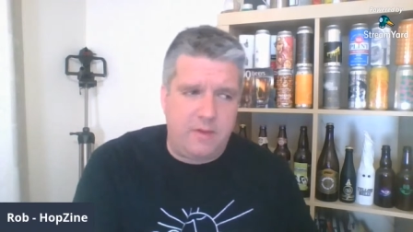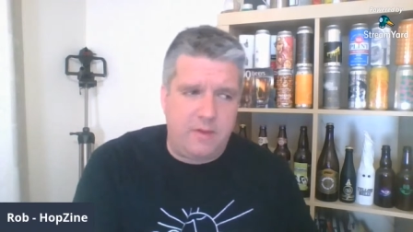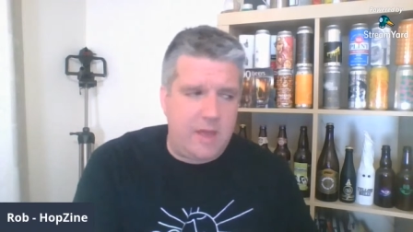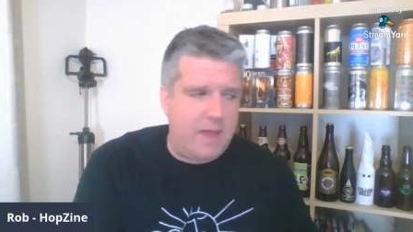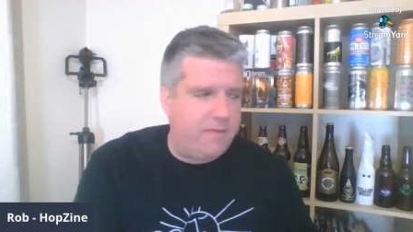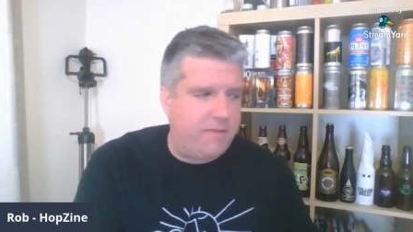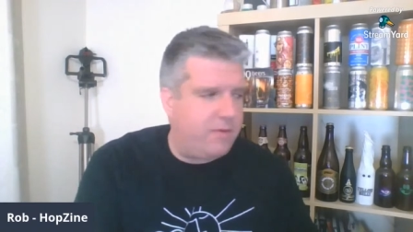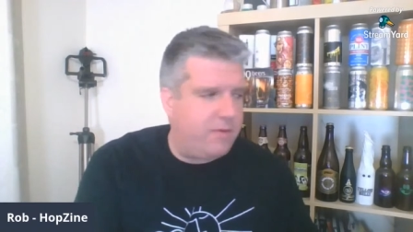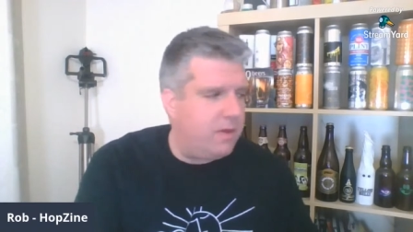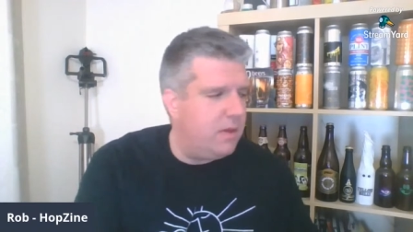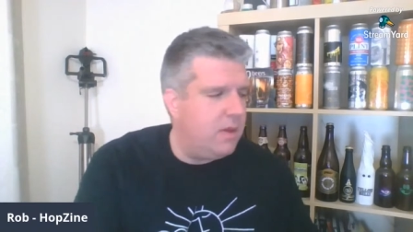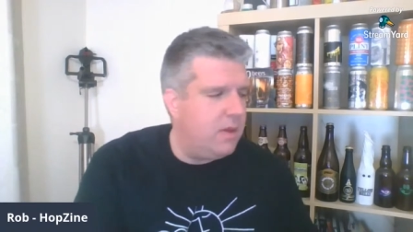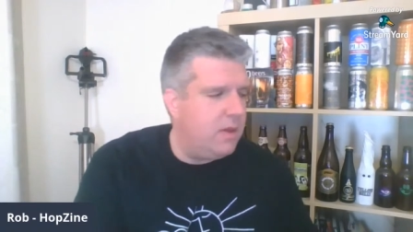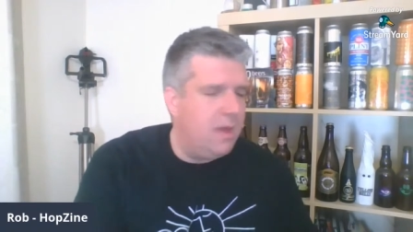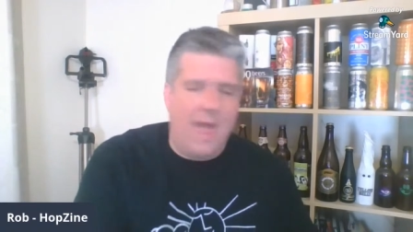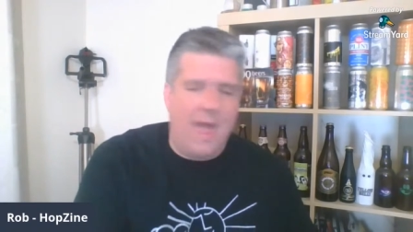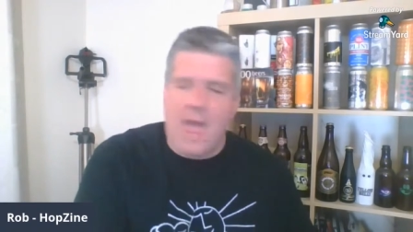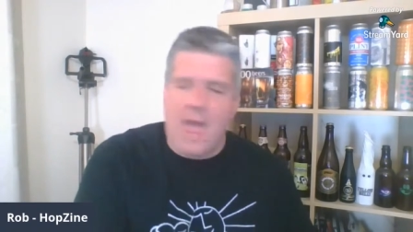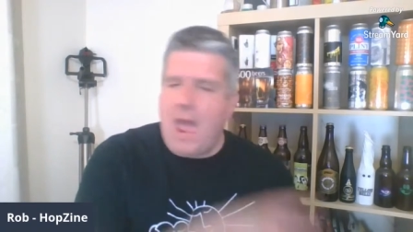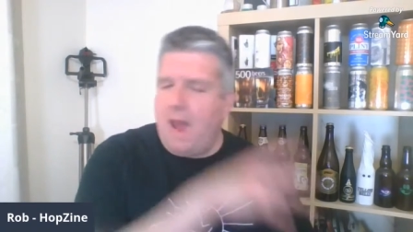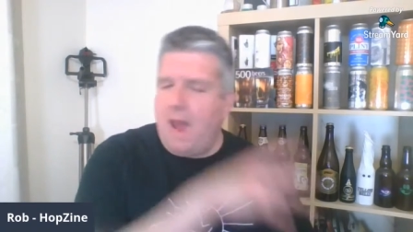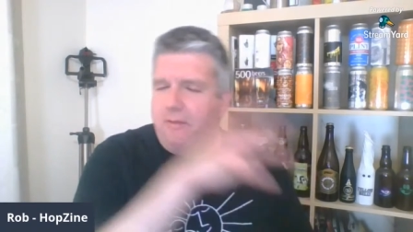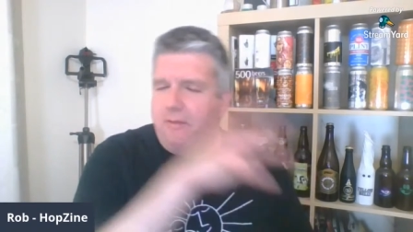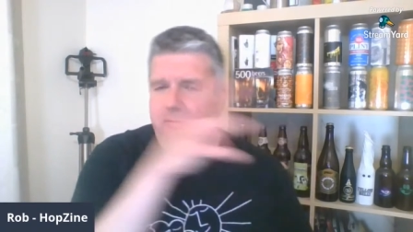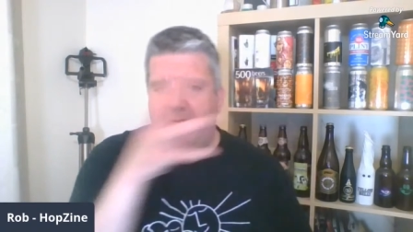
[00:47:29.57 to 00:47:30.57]
flavour.
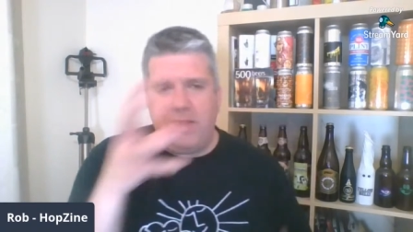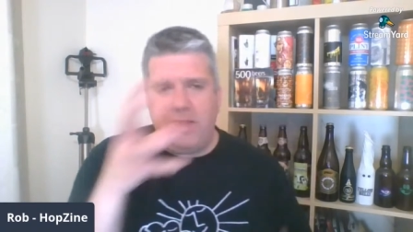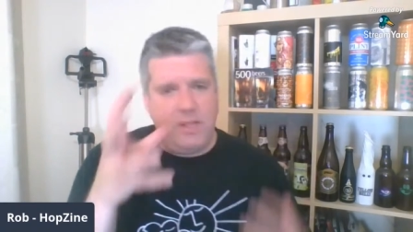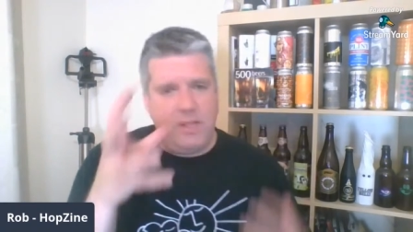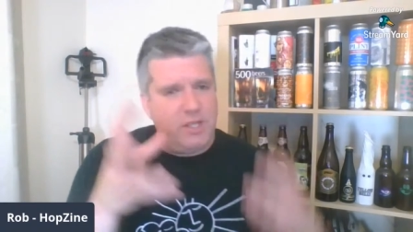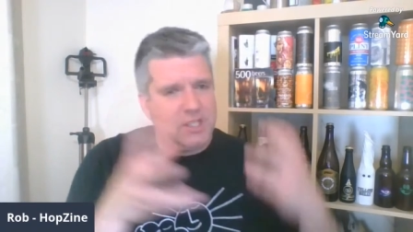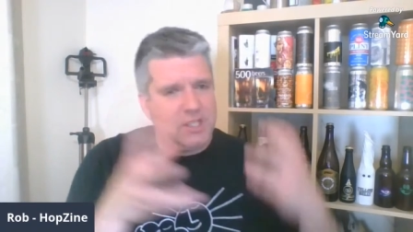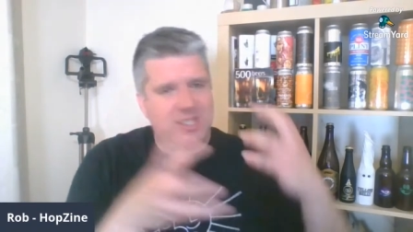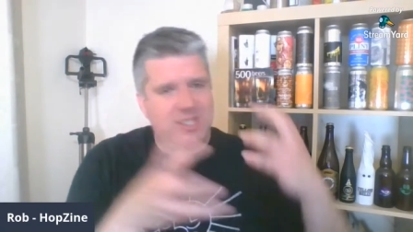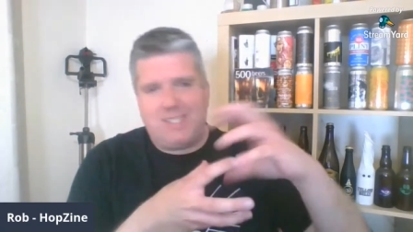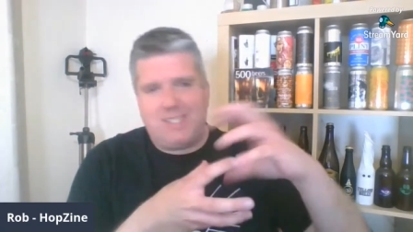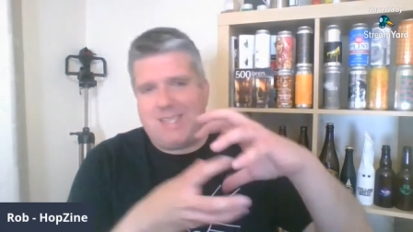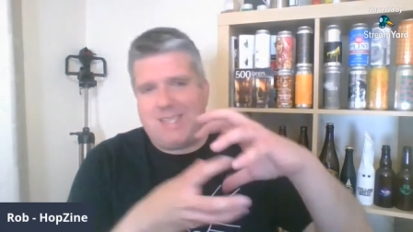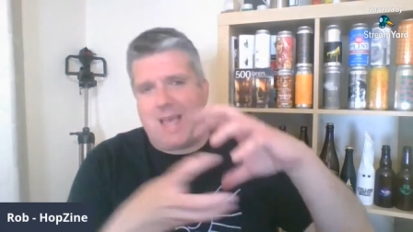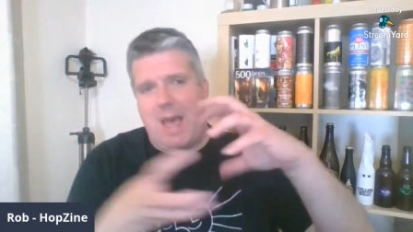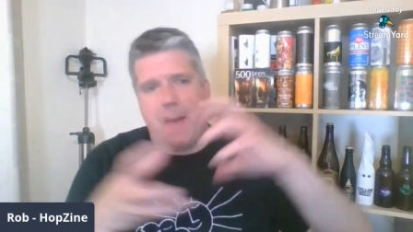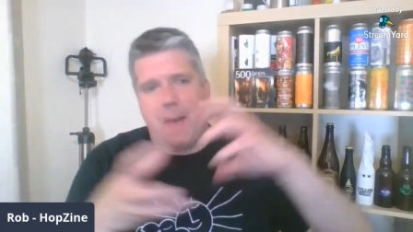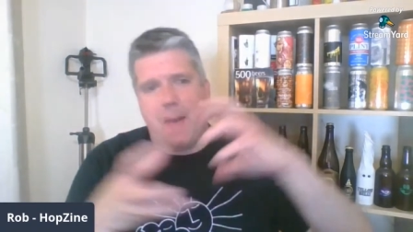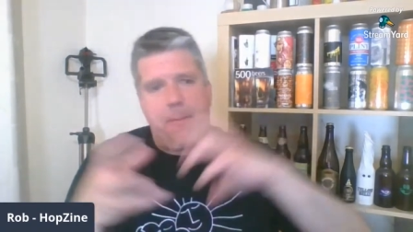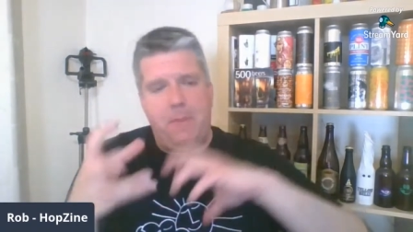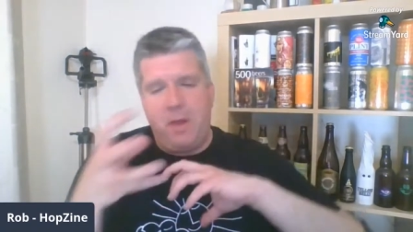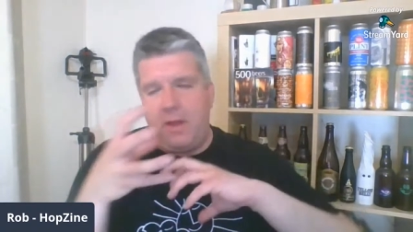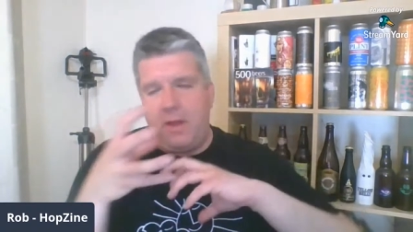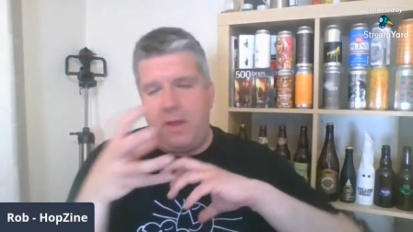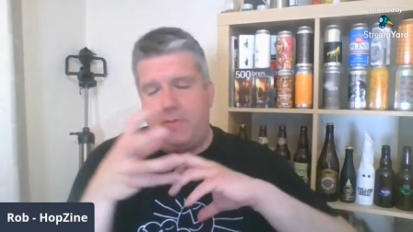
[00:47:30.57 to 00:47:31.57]
Everything just
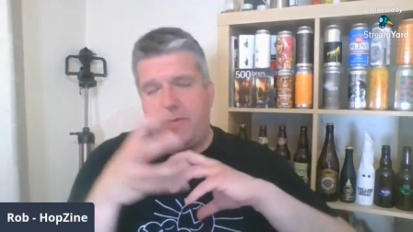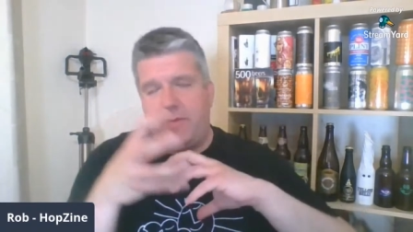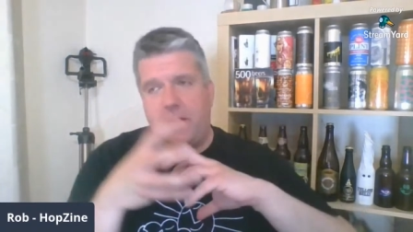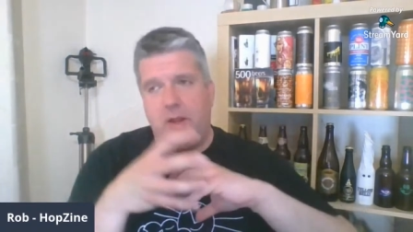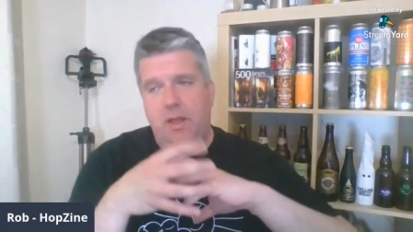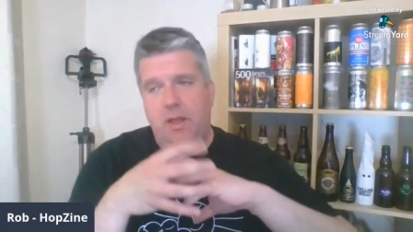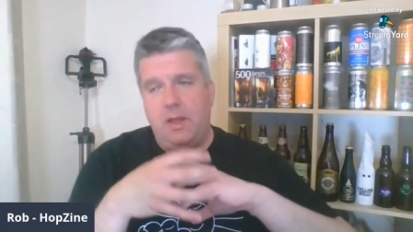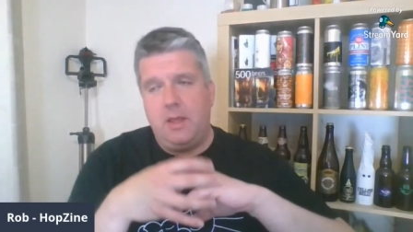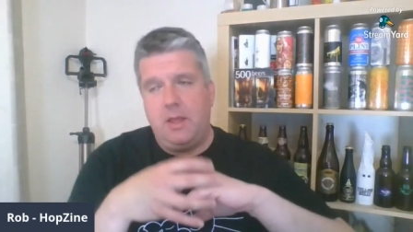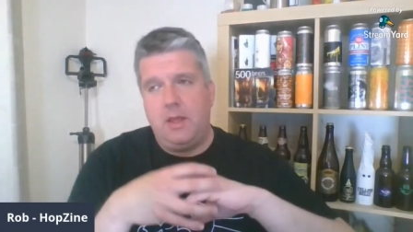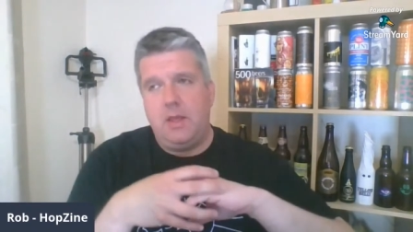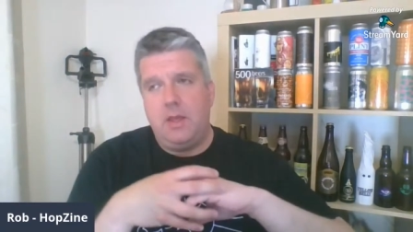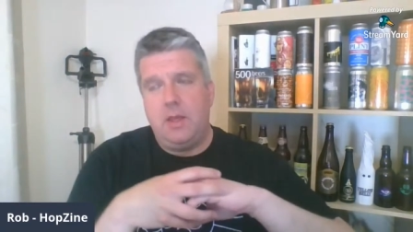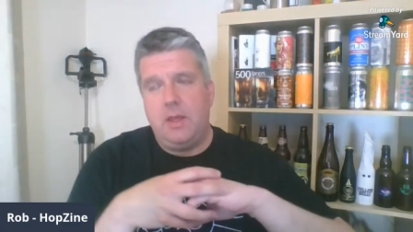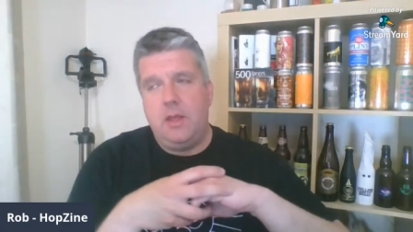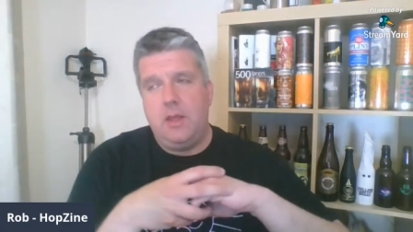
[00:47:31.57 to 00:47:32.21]
sat perfectly.